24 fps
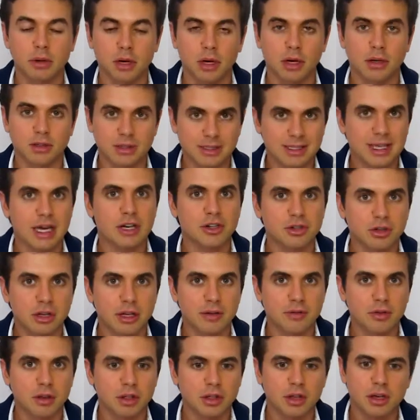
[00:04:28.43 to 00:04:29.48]
schedule
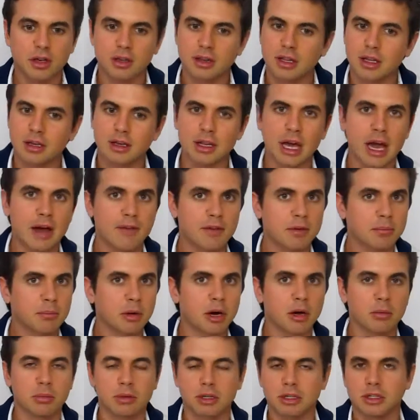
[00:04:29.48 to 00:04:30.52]
everything, and then have it
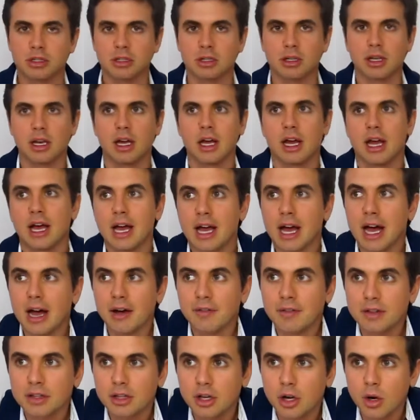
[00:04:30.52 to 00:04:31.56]
publish and
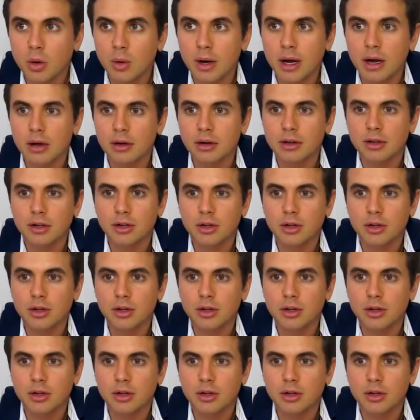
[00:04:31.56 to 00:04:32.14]
have it go out,